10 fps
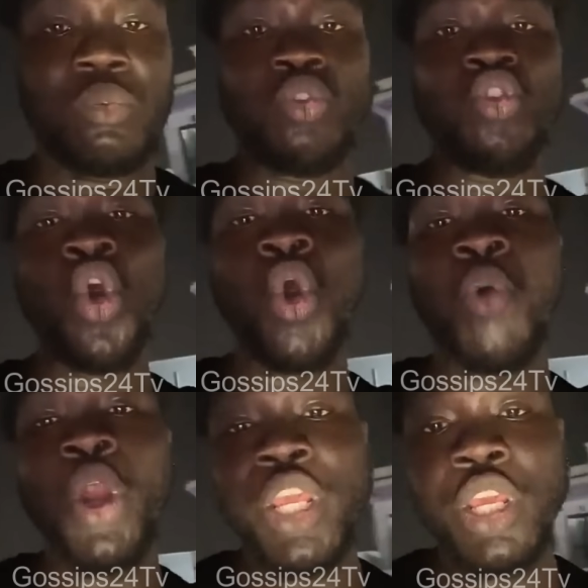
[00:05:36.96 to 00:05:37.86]

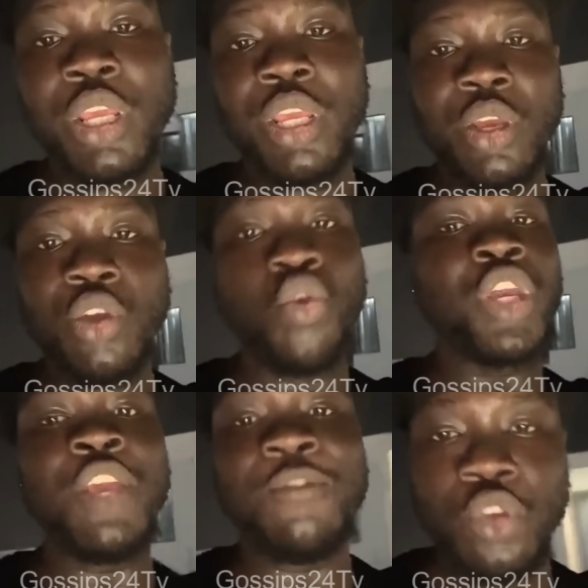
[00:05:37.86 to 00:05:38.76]
Nobody will
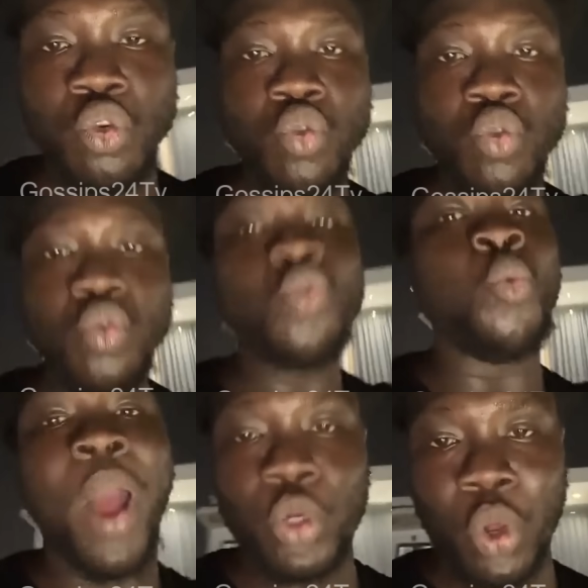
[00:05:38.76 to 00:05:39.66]
give you
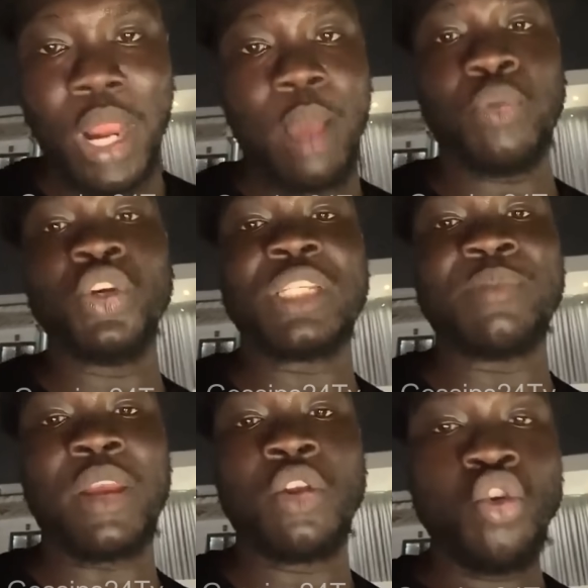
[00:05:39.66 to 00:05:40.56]
$1.
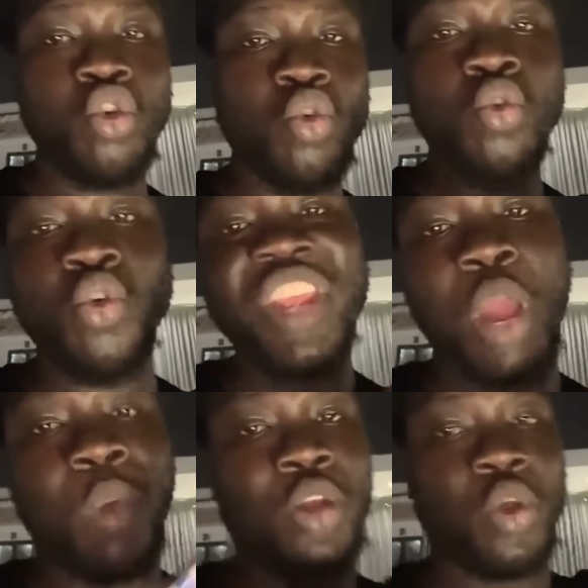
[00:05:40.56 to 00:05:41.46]
Policeman who nya
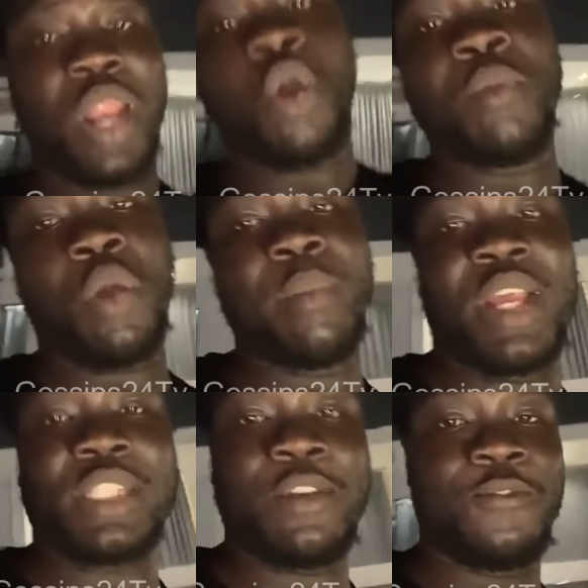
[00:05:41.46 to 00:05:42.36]
$1 or make
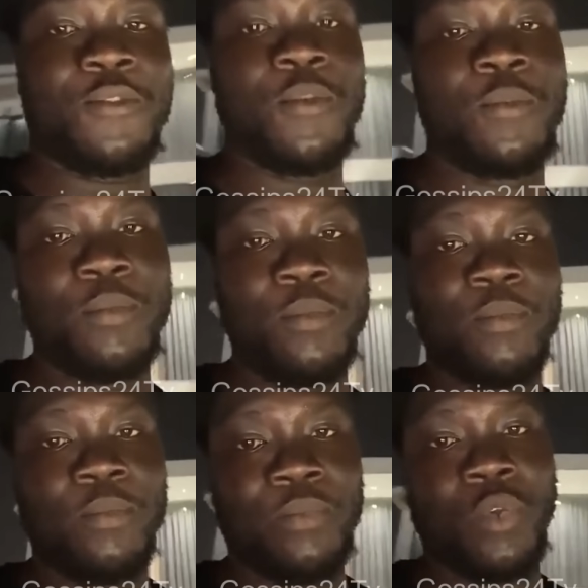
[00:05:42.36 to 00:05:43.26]
amnasa for her.
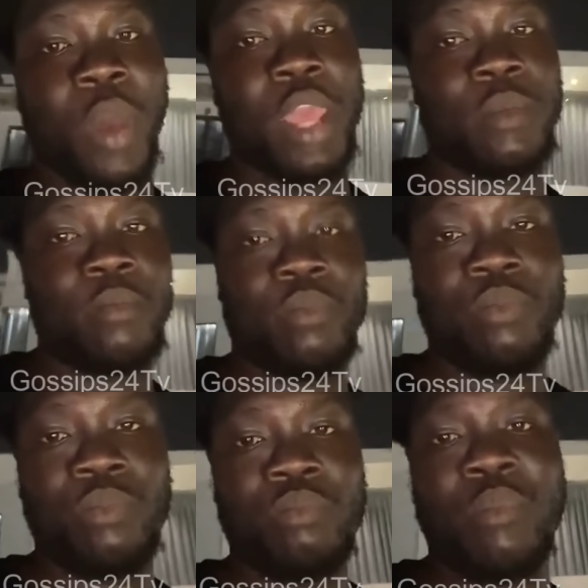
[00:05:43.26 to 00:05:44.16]
Why?
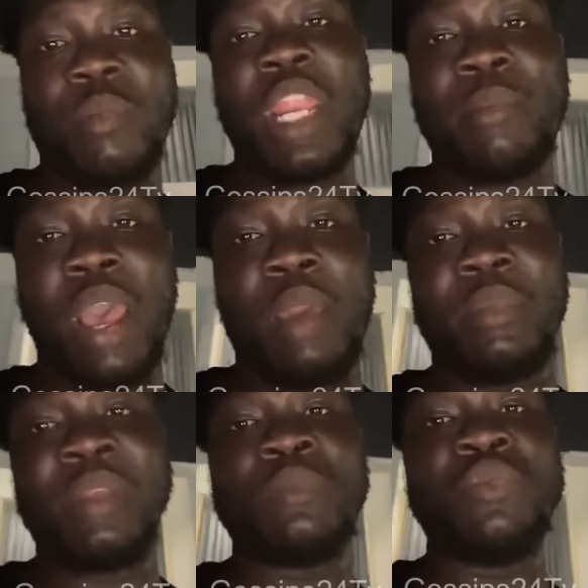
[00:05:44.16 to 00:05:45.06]
Me na ma
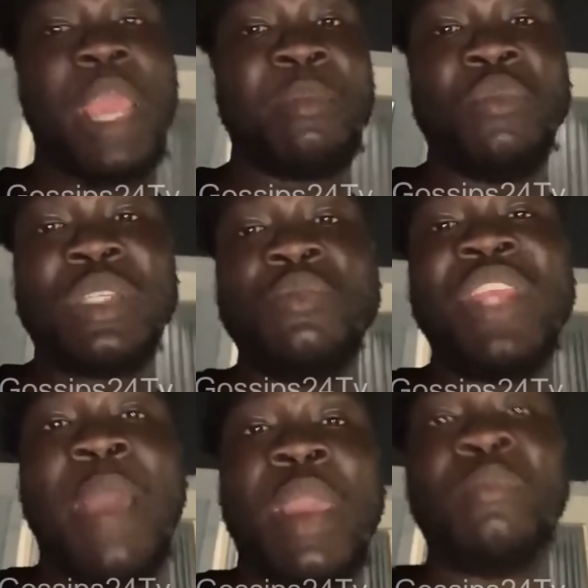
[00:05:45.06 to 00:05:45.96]
me se munya me se
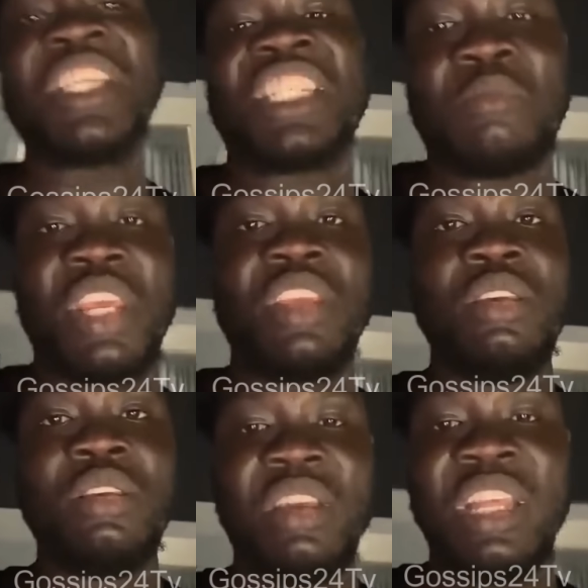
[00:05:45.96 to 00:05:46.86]
munya me ambeche me.
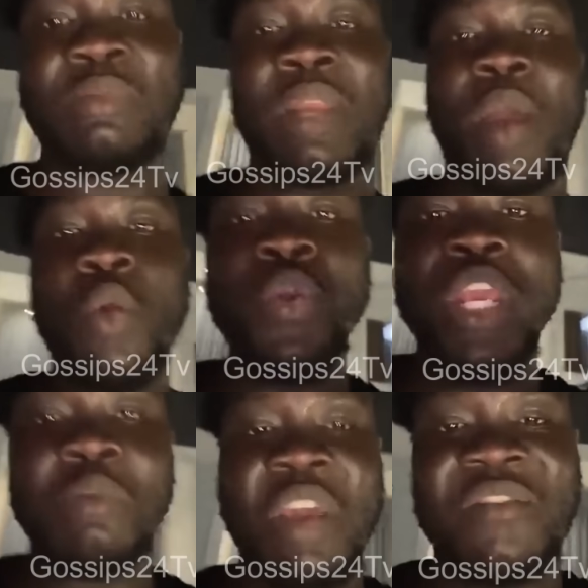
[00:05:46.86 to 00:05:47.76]
Nti me na ma we
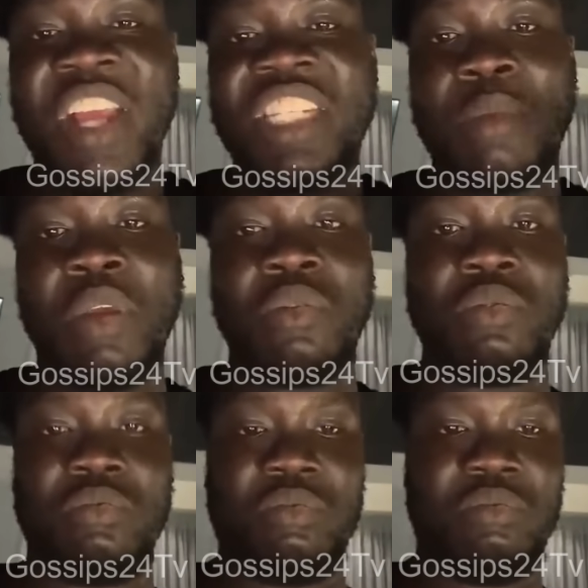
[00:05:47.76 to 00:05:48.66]
me fa nche me ho.
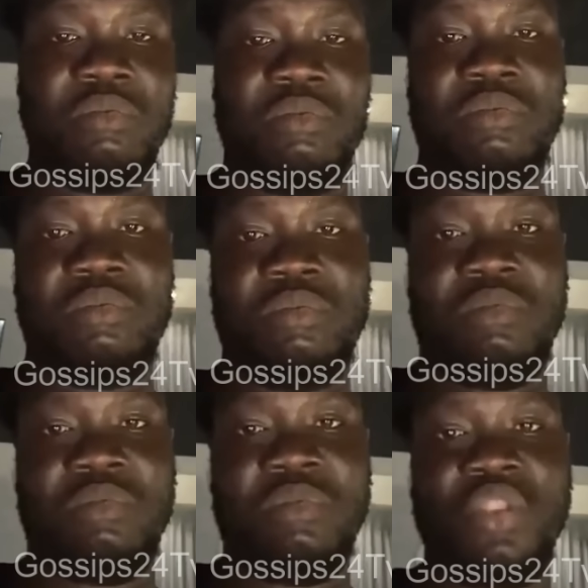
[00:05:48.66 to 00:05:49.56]

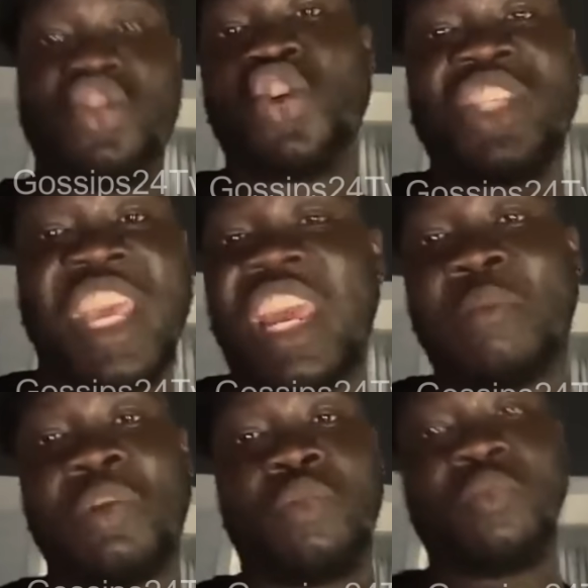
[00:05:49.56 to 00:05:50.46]
Just ke kana me no,